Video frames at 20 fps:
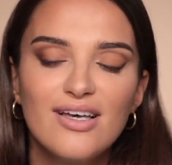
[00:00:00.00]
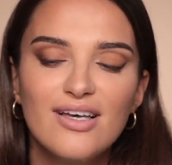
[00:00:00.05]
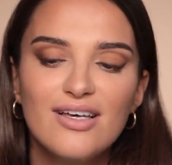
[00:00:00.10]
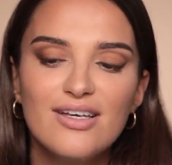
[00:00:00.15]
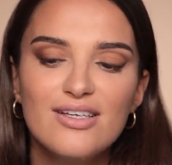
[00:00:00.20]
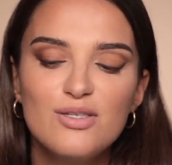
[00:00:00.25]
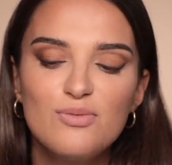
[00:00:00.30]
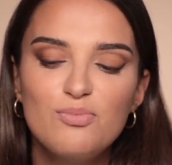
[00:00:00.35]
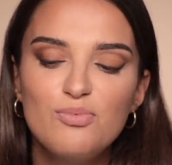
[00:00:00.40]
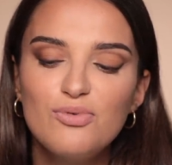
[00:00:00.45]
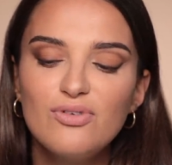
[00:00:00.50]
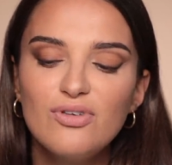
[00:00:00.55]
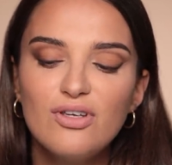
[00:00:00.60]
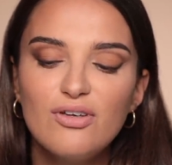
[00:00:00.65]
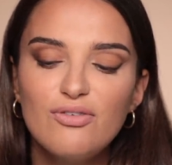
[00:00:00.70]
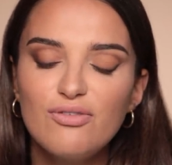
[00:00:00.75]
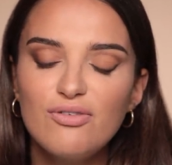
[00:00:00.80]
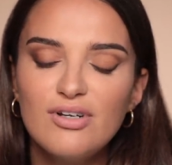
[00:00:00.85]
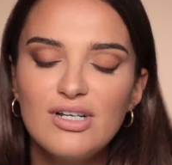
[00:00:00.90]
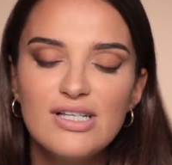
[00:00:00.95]

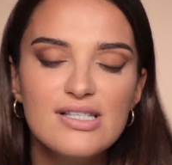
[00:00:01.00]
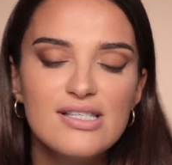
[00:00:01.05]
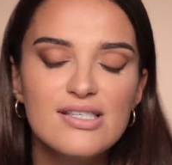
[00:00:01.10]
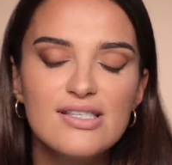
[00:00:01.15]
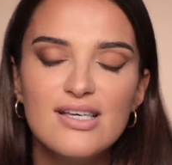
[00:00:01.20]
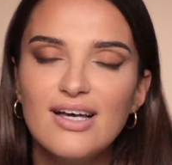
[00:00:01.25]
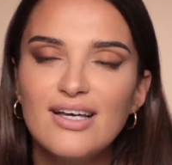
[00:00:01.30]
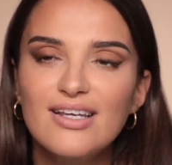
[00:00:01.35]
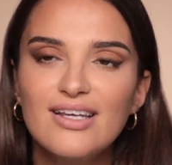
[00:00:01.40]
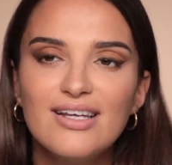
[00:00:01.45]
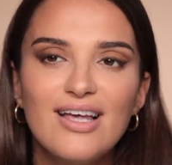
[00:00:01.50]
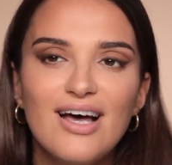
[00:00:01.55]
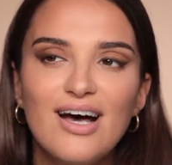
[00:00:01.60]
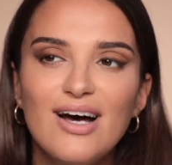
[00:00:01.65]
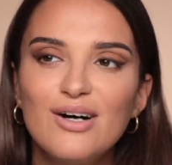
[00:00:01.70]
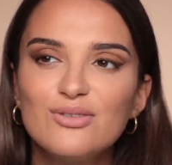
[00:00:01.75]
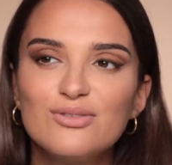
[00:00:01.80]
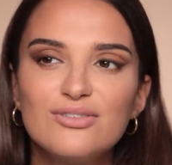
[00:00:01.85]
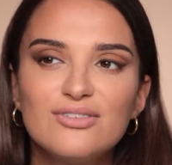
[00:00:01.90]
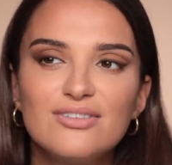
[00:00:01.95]
beautiful inside and
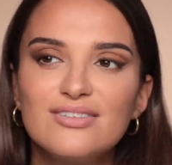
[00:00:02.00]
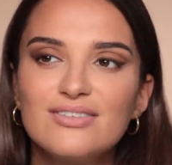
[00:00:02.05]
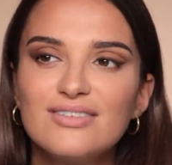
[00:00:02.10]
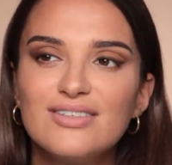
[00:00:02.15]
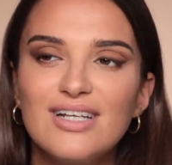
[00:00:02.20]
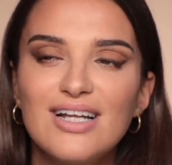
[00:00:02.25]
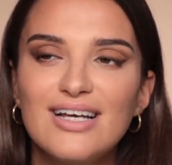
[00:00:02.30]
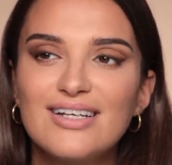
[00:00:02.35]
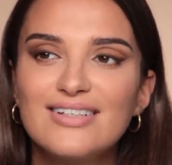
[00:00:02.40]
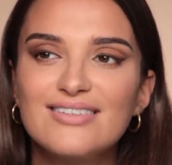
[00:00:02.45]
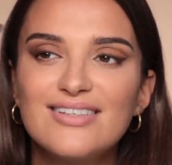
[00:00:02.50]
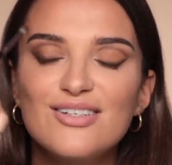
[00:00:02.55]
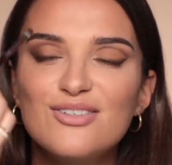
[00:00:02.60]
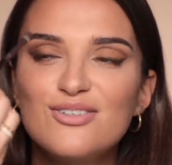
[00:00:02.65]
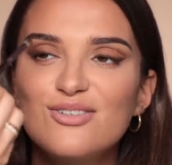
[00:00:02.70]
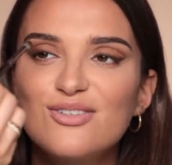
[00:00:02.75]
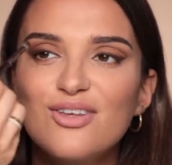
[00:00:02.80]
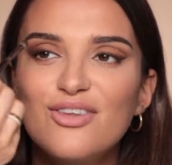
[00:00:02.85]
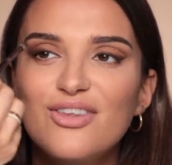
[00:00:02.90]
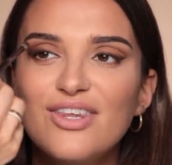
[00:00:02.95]
out. Like,
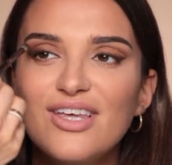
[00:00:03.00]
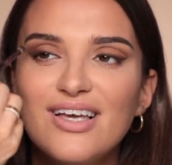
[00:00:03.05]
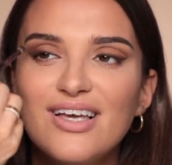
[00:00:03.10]
that's the thing.